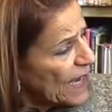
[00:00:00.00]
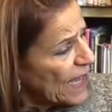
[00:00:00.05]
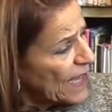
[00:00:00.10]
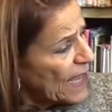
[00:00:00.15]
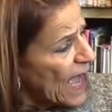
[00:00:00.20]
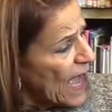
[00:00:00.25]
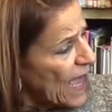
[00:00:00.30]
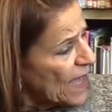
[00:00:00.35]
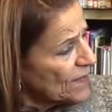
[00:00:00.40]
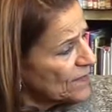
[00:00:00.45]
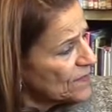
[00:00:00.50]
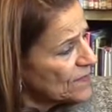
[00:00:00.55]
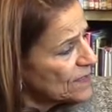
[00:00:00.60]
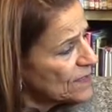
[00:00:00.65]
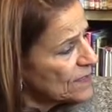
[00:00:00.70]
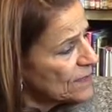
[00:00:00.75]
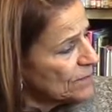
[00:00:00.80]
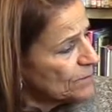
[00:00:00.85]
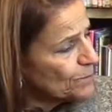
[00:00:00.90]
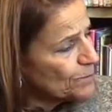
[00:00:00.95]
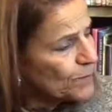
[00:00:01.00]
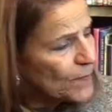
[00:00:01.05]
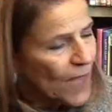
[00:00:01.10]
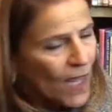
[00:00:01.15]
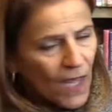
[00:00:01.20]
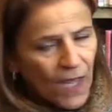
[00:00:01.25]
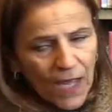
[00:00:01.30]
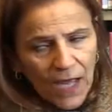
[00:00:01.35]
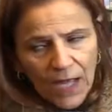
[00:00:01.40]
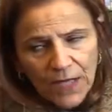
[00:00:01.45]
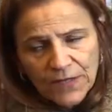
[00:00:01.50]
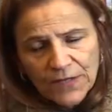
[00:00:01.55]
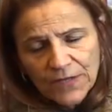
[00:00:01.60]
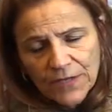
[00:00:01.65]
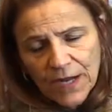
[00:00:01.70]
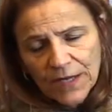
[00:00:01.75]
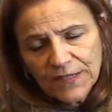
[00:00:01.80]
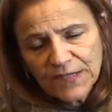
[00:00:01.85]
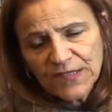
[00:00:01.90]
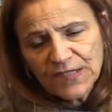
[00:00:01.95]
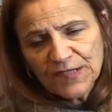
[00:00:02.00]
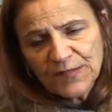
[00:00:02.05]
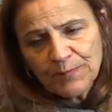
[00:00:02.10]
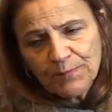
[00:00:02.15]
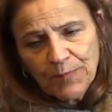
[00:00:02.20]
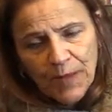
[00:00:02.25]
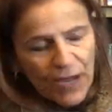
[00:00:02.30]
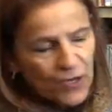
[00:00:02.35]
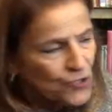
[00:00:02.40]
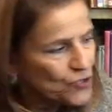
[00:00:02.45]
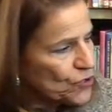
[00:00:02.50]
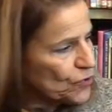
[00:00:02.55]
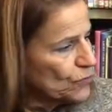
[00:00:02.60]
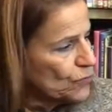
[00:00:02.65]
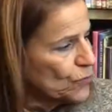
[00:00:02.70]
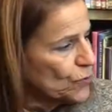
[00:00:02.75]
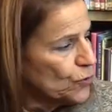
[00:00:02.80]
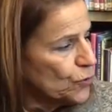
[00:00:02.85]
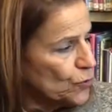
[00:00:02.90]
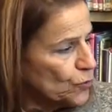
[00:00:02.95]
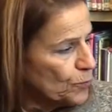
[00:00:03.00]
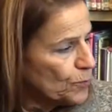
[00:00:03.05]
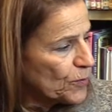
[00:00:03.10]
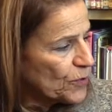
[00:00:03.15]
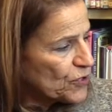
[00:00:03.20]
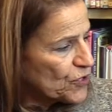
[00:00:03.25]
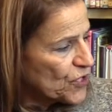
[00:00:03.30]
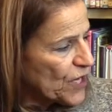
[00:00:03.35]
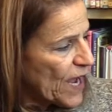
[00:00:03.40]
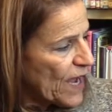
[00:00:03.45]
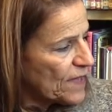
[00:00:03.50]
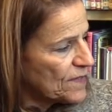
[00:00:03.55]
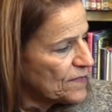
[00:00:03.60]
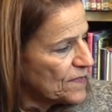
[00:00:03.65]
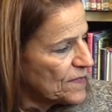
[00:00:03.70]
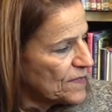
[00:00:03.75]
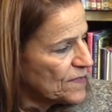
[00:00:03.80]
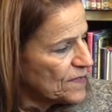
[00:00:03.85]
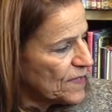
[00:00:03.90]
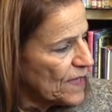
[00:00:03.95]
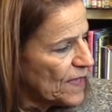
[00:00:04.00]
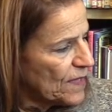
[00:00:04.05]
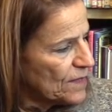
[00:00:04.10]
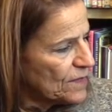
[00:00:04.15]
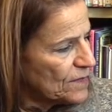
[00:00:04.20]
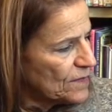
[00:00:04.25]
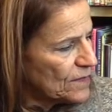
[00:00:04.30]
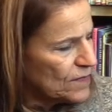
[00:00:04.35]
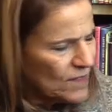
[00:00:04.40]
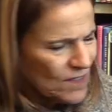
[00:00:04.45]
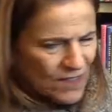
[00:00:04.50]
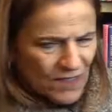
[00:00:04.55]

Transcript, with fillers: I asked. It's not special, Cooper, Jackson says.